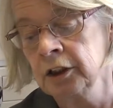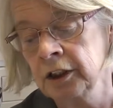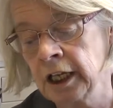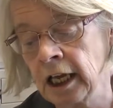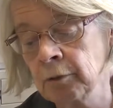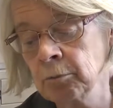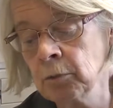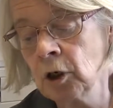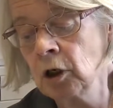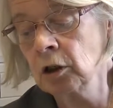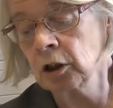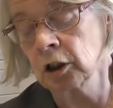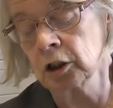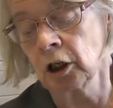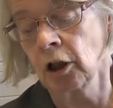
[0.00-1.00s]

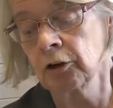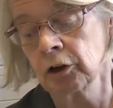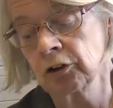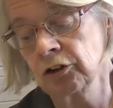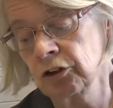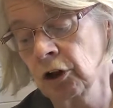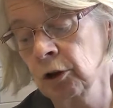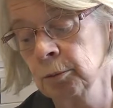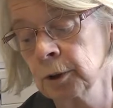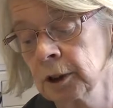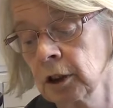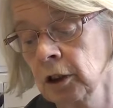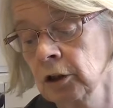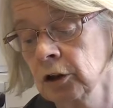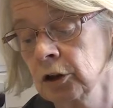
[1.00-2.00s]
Denmark, another sober
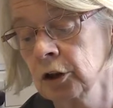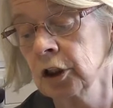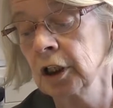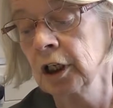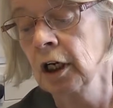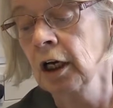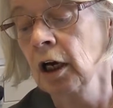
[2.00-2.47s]
country,